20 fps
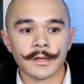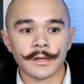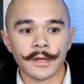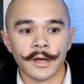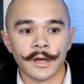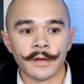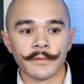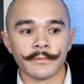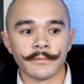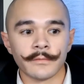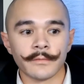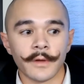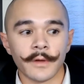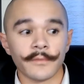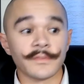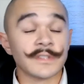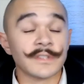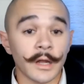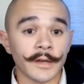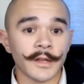of,
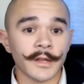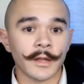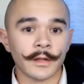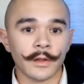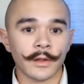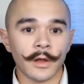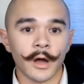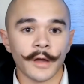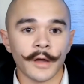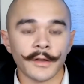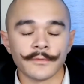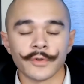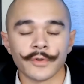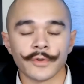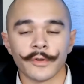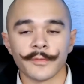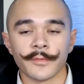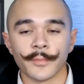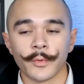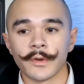of studying law and of
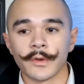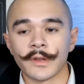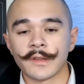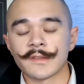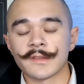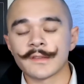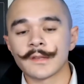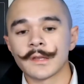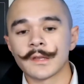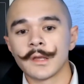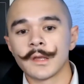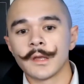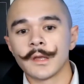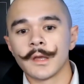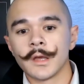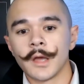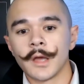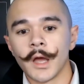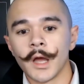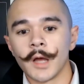jurisprudence.
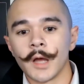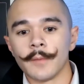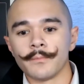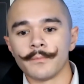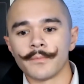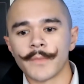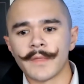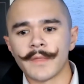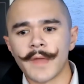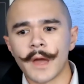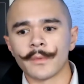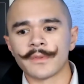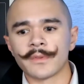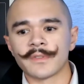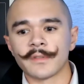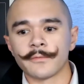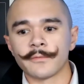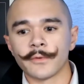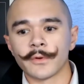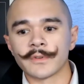Um, and that was
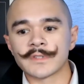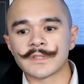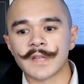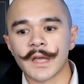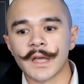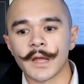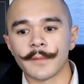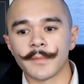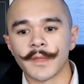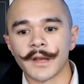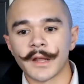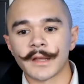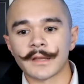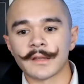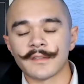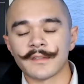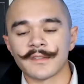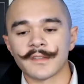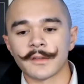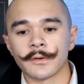the first time that I
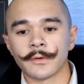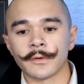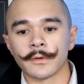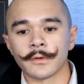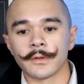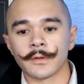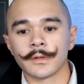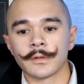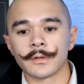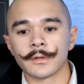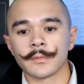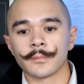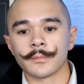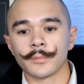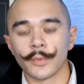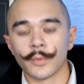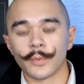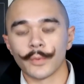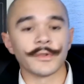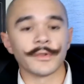considered
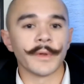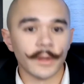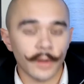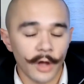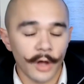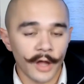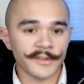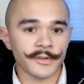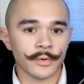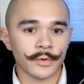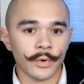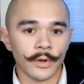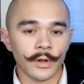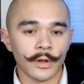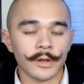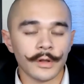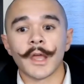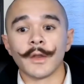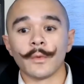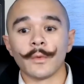pursuing law
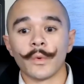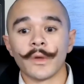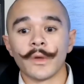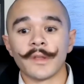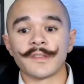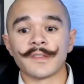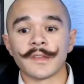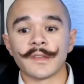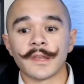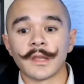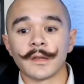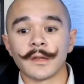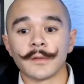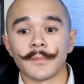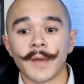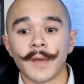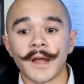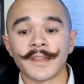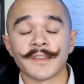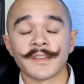school. It was in
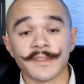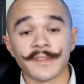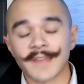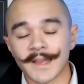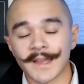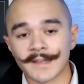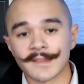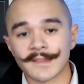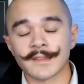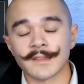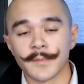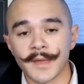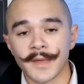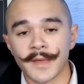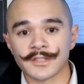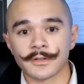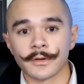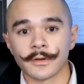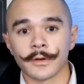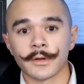my second
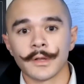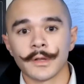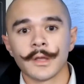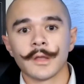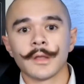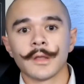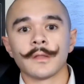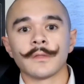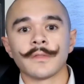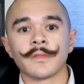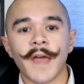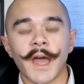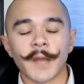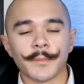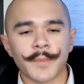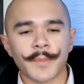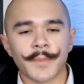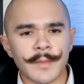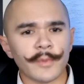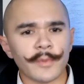semester
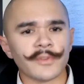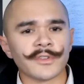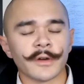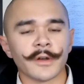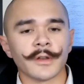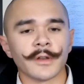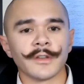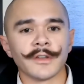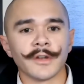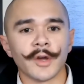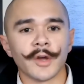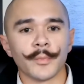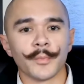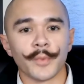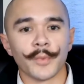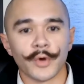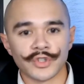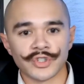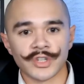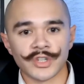that people started, you know,
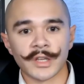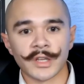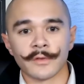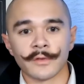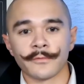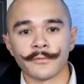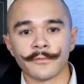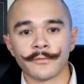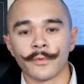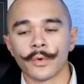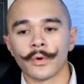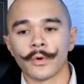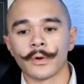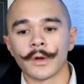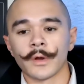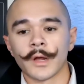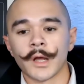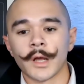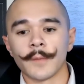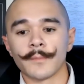pushing for
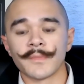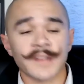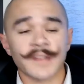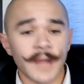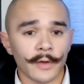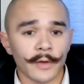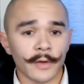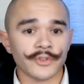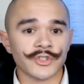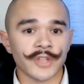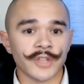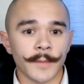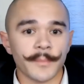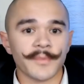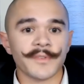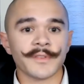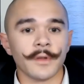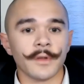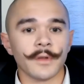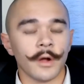uh,
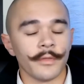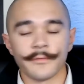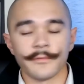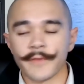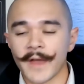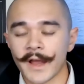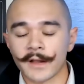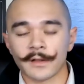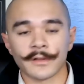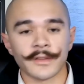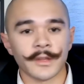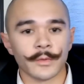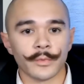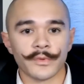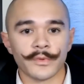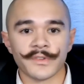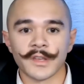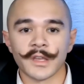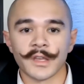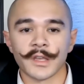scholarships. All the faculty
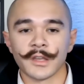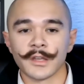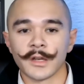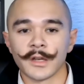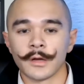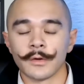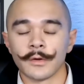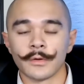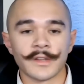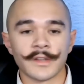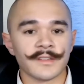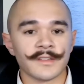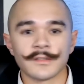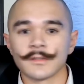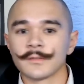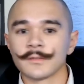were saying, you know, it's